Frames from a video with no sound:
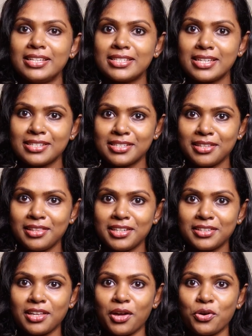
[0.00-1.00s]
Is
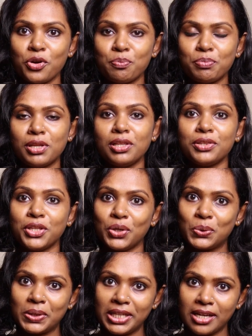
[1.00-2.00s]
synthetic thyronorm pill the
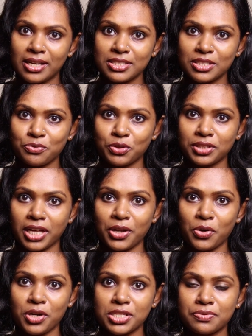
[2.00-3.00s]
only answer for thyroid